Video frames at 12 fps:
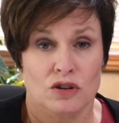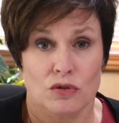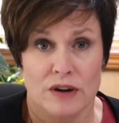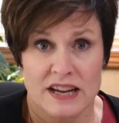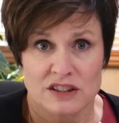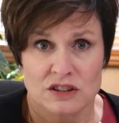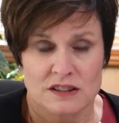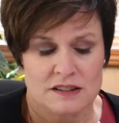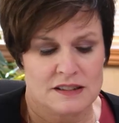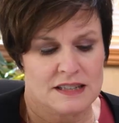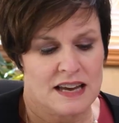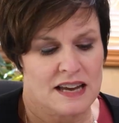
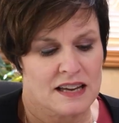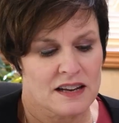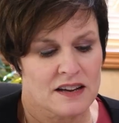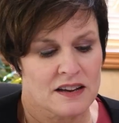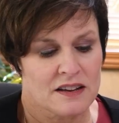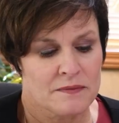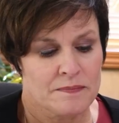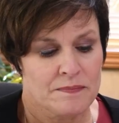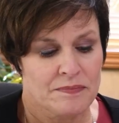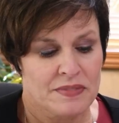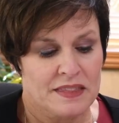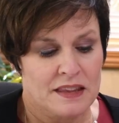corrections data,
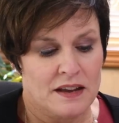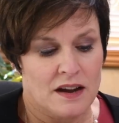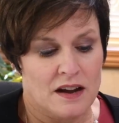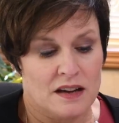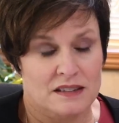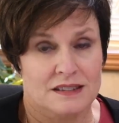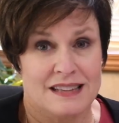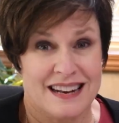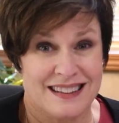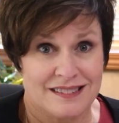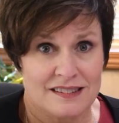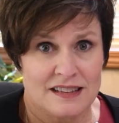
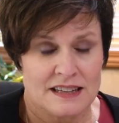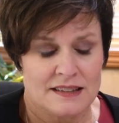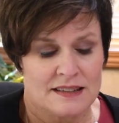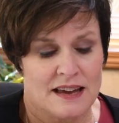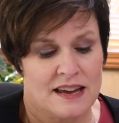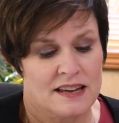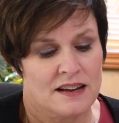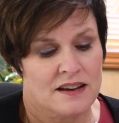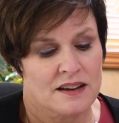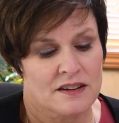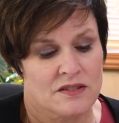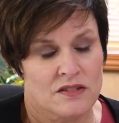sentencing
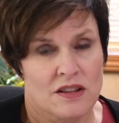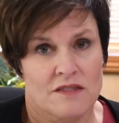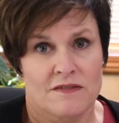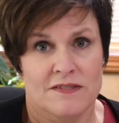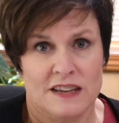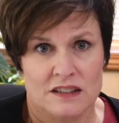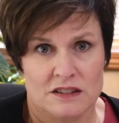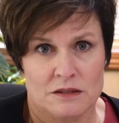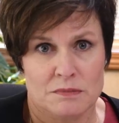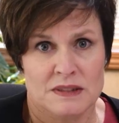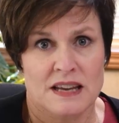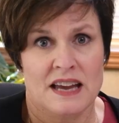data,
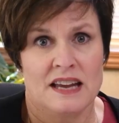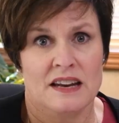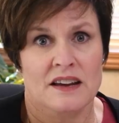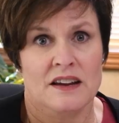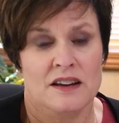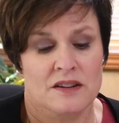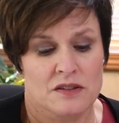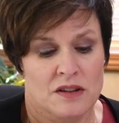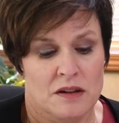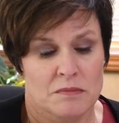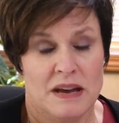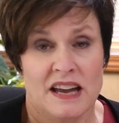victim data,
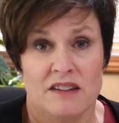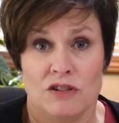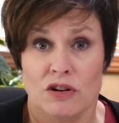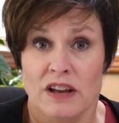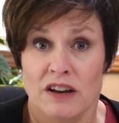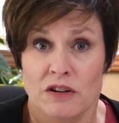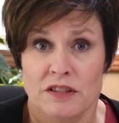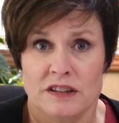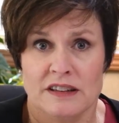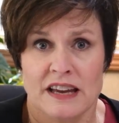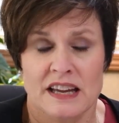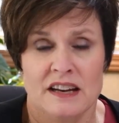behavioral
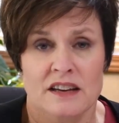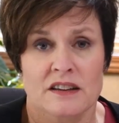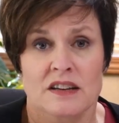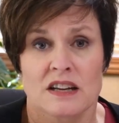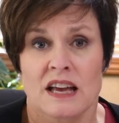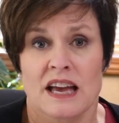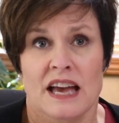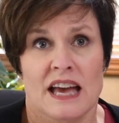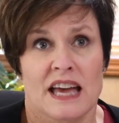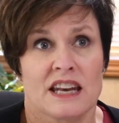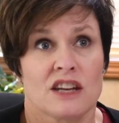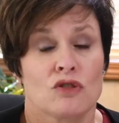health data,
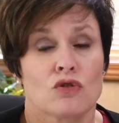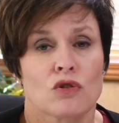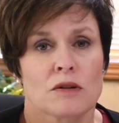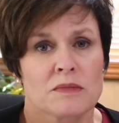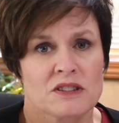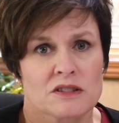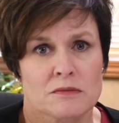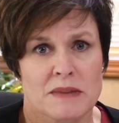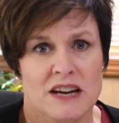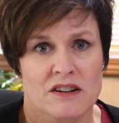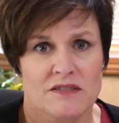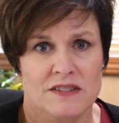an enormous
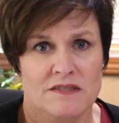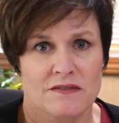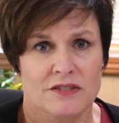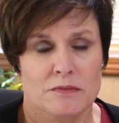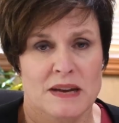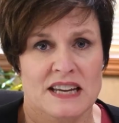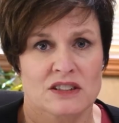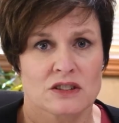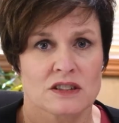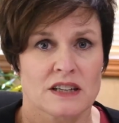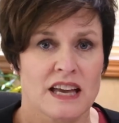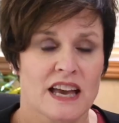amount of
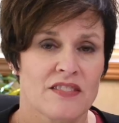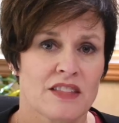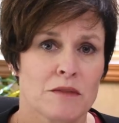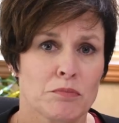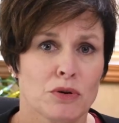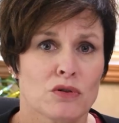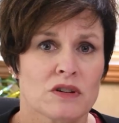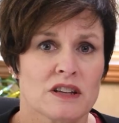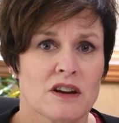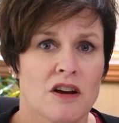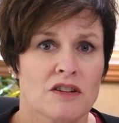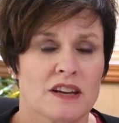information, and then pulled
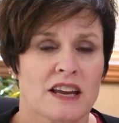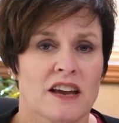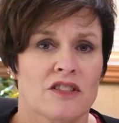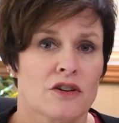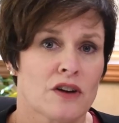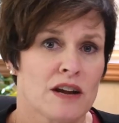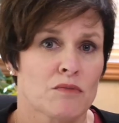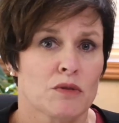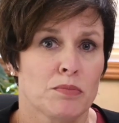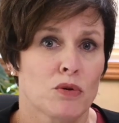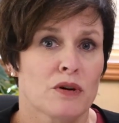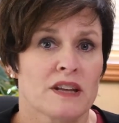it all together and
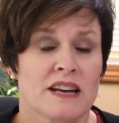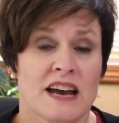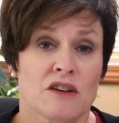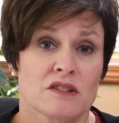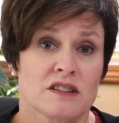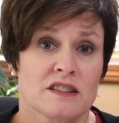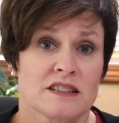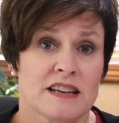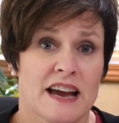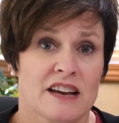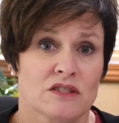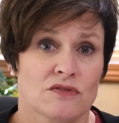reported out to the
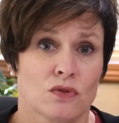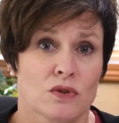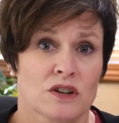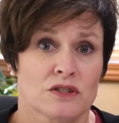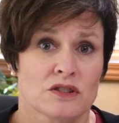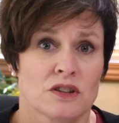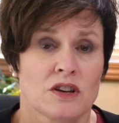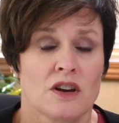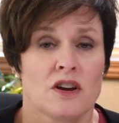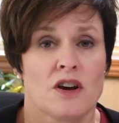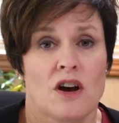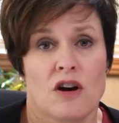task force.
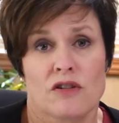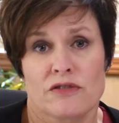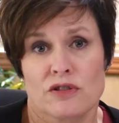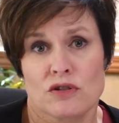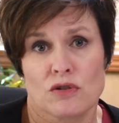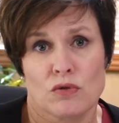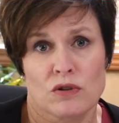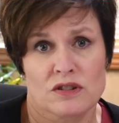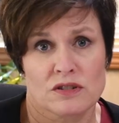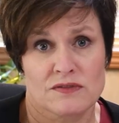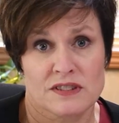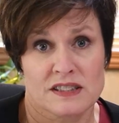Over the course of